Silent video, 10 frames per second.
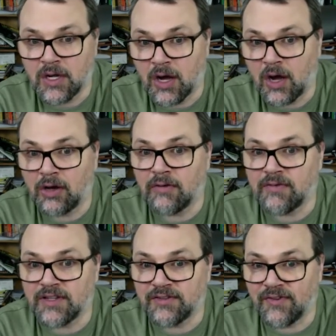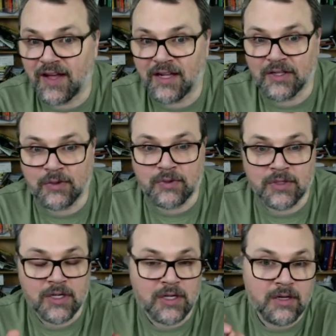All of these values
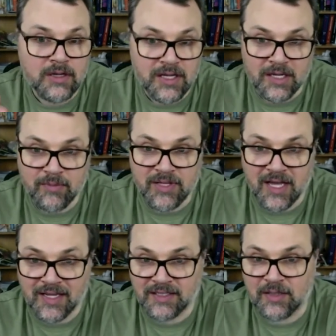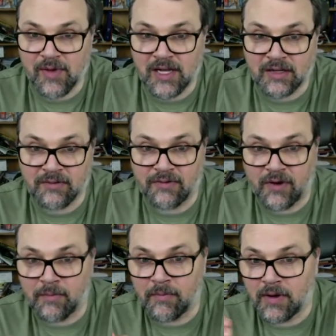can be estimated
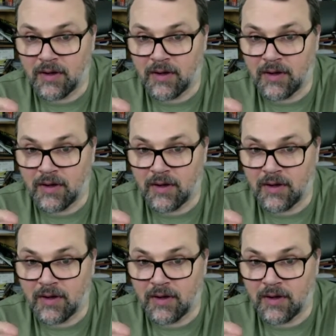from